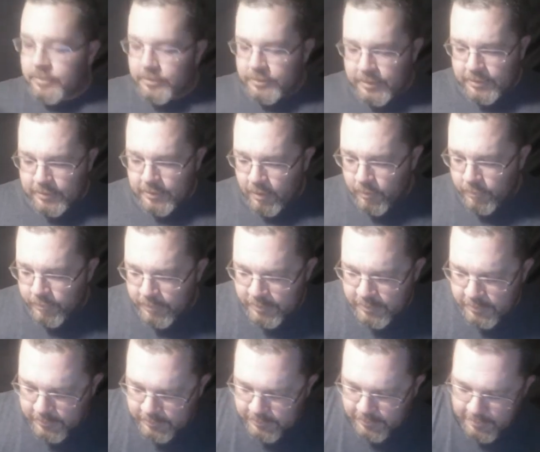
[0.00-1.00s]
She told
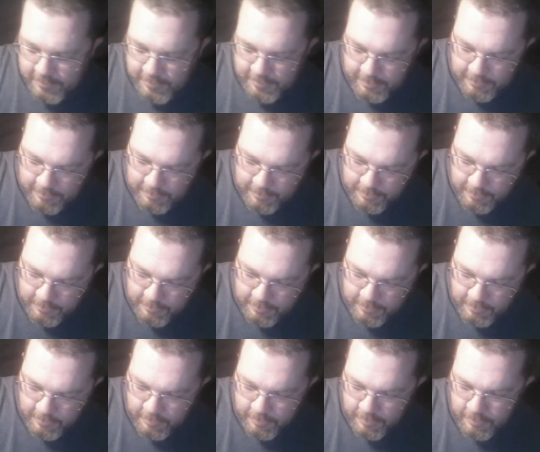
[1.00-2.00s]
me, she said,
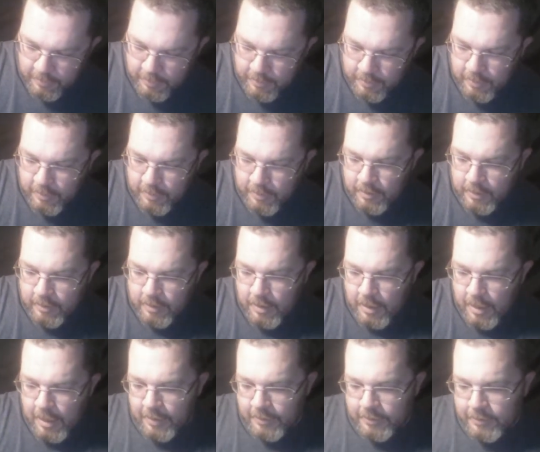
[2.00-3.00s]

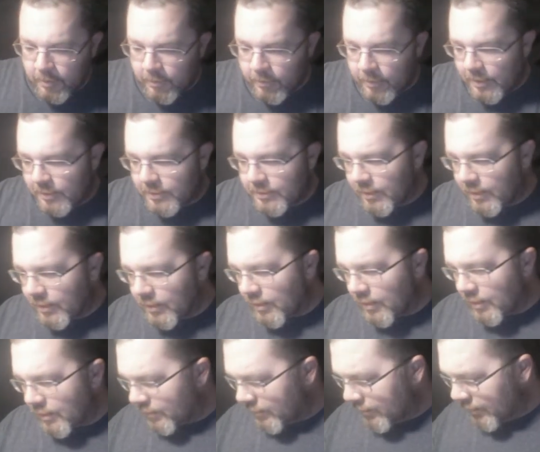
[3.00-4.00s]
I told her, I said,
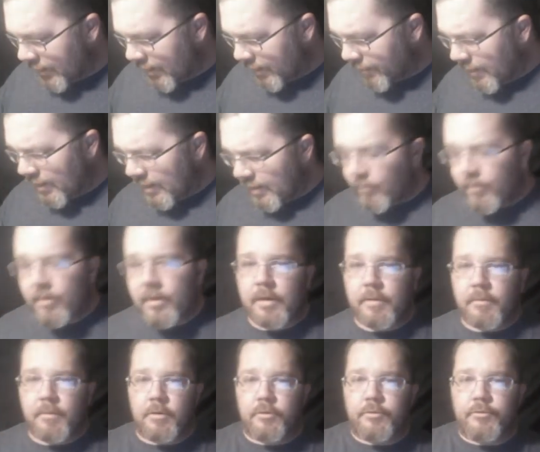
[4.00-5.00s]
give me one
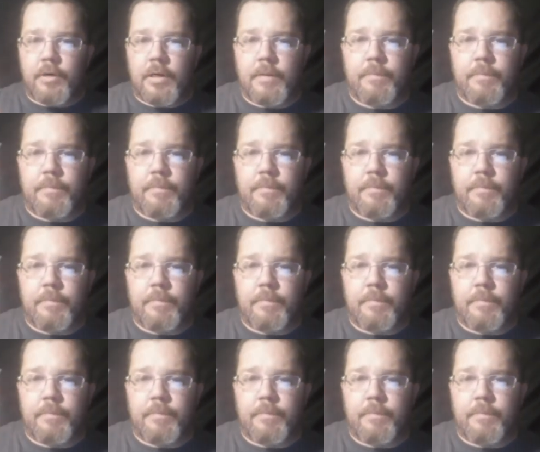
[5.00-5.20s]
of them little